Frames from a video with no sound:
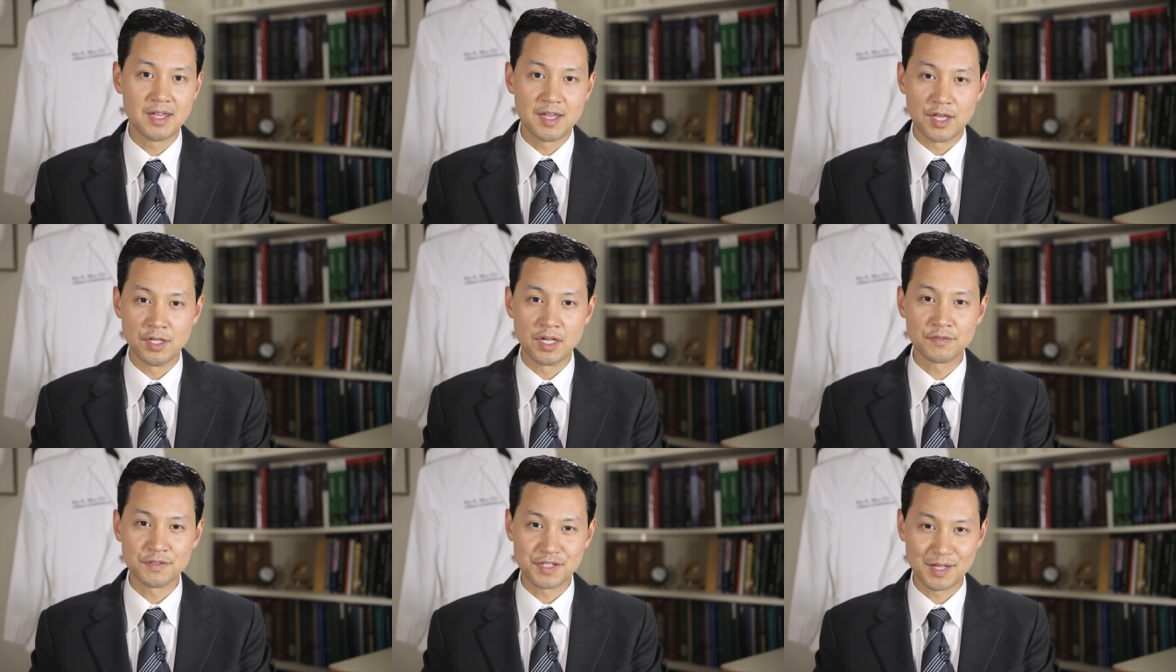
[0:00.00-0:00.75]
and
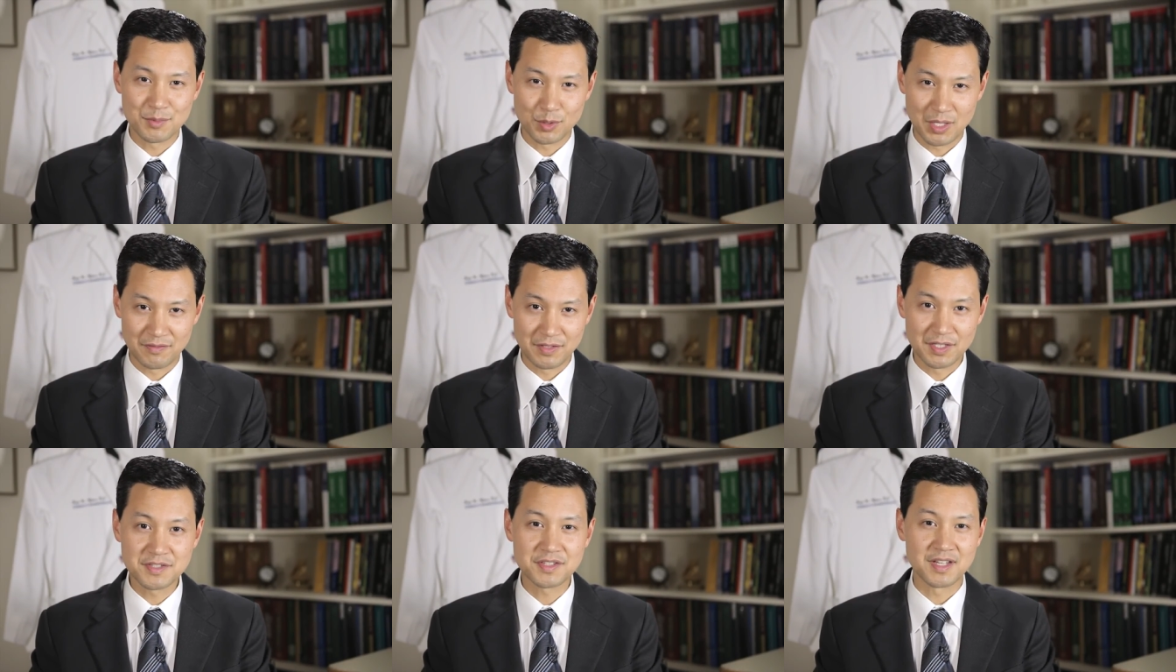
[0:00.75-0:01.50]
oftentimes we'll have
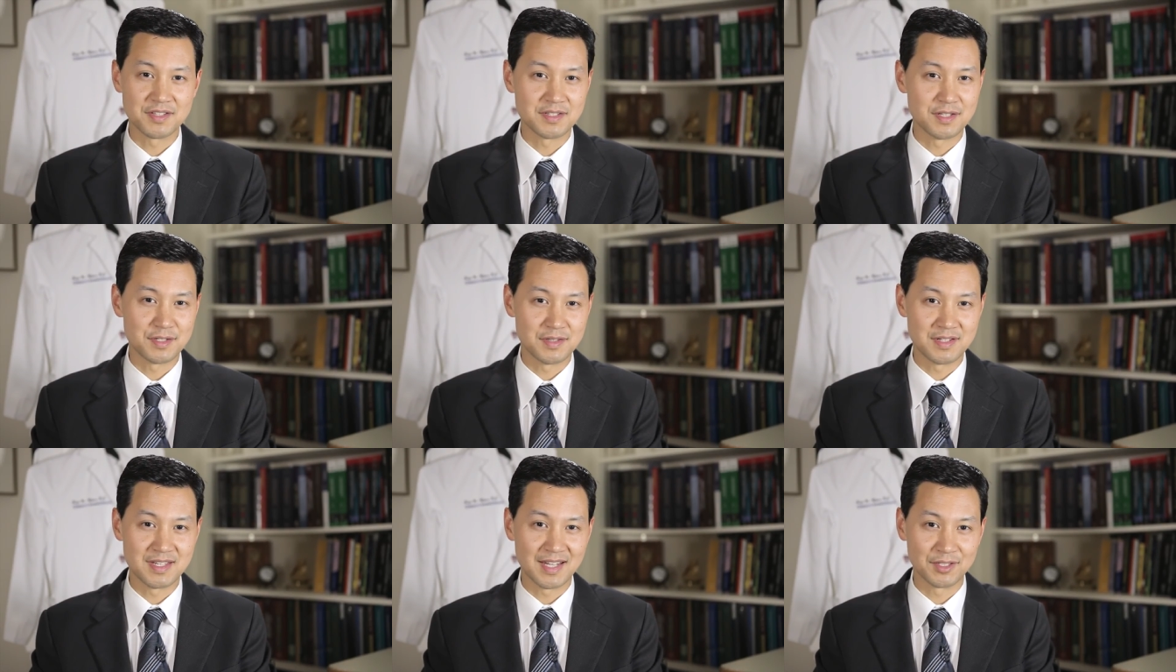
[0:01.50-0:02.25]
insights into the
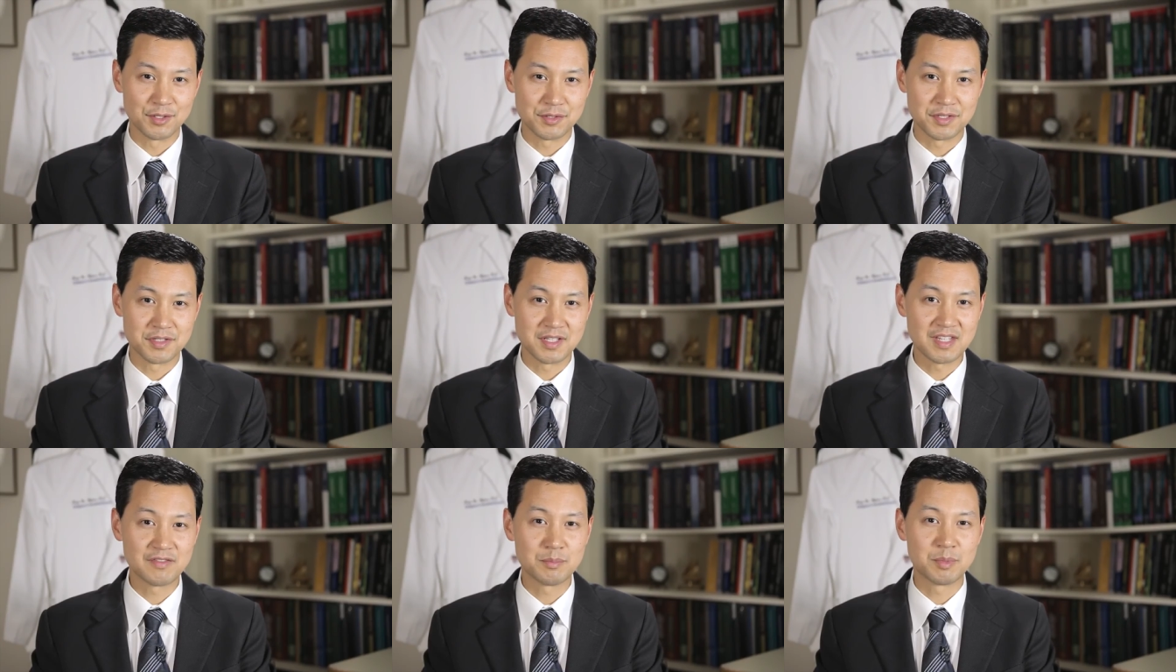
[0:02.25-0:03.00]
diagnosis
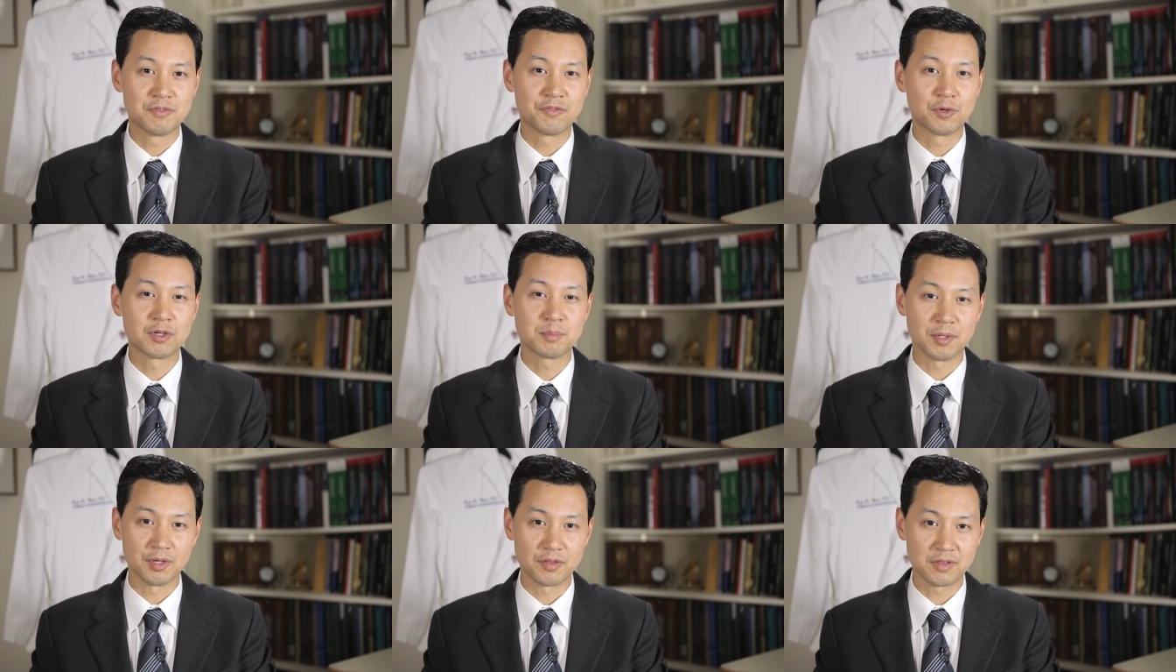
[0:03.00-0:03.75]
even before
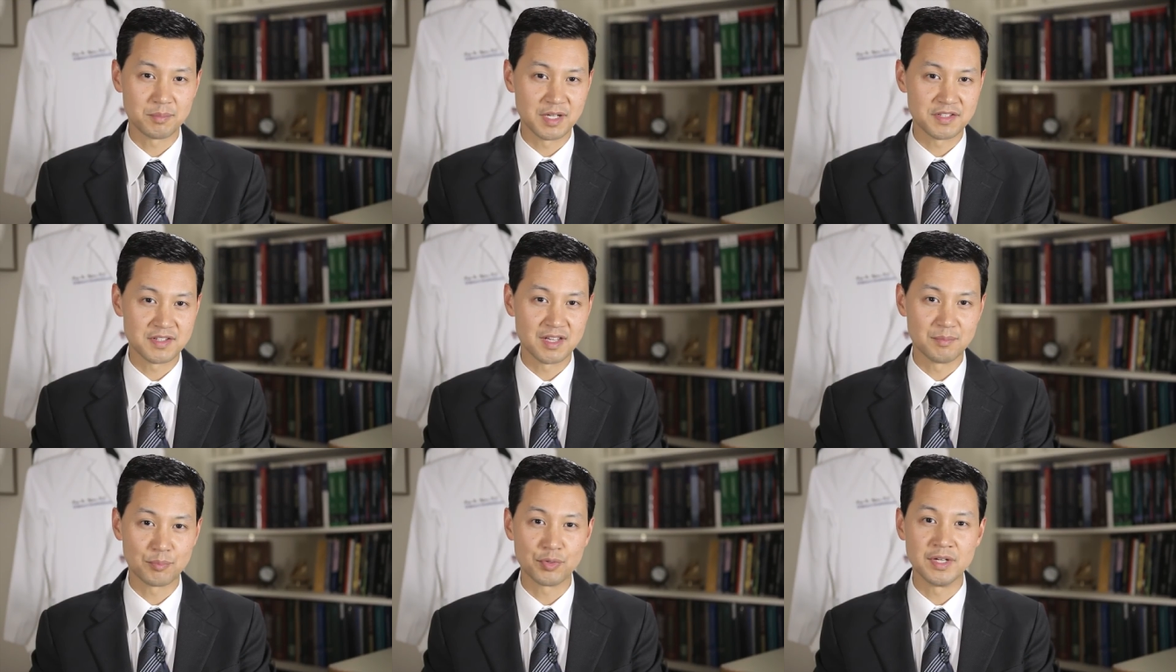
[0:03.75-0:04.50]
birth based
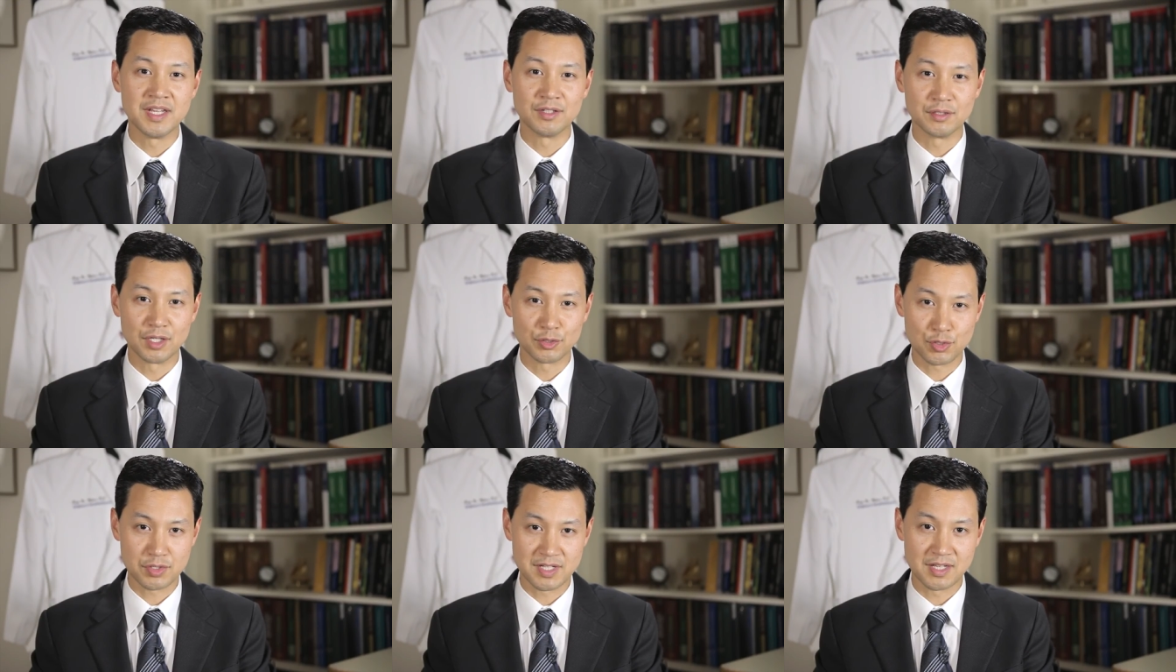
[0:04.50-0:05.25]
on prenatal
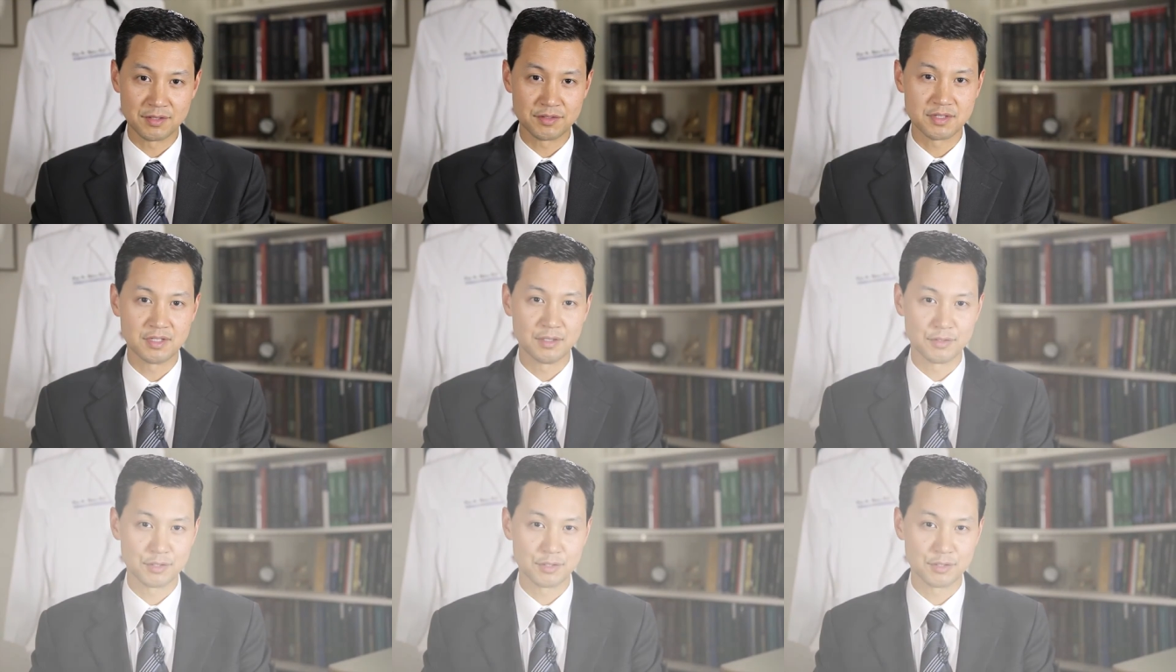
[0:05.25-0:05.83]
ultrasounds and other